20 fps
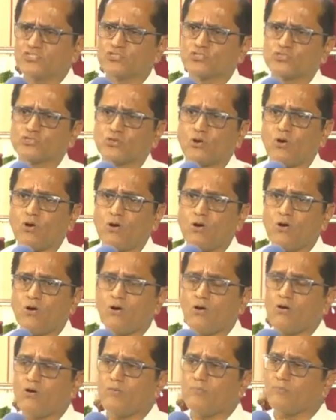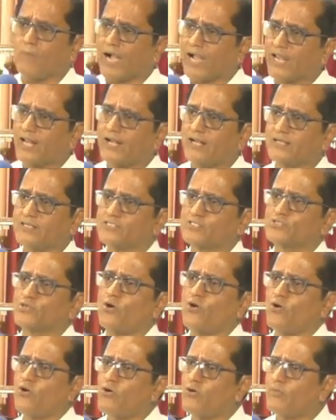so mild,
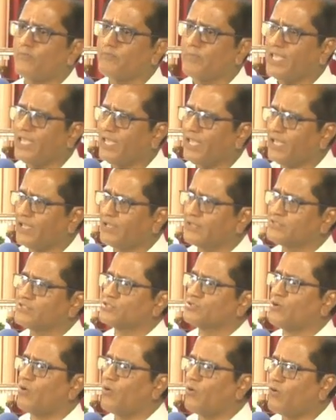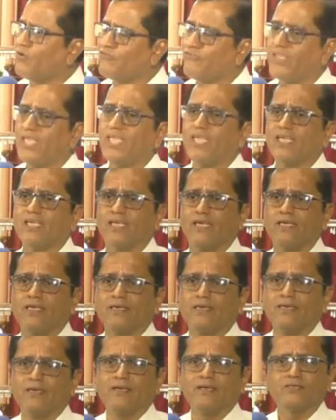so meek, so weak.
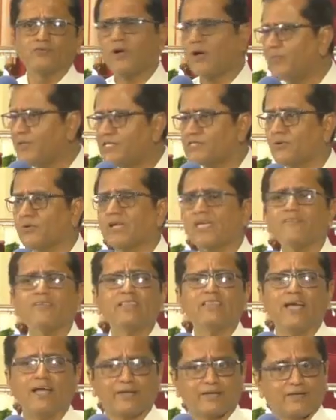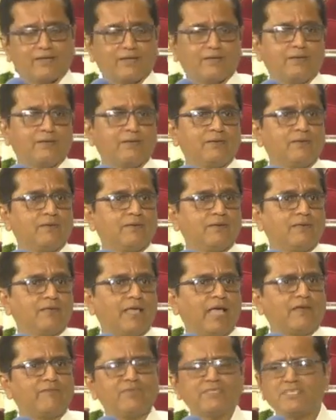Swami is okay with that.
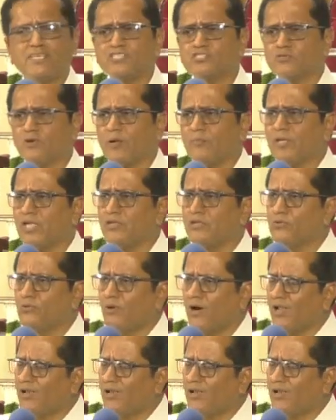And we say, Swami, you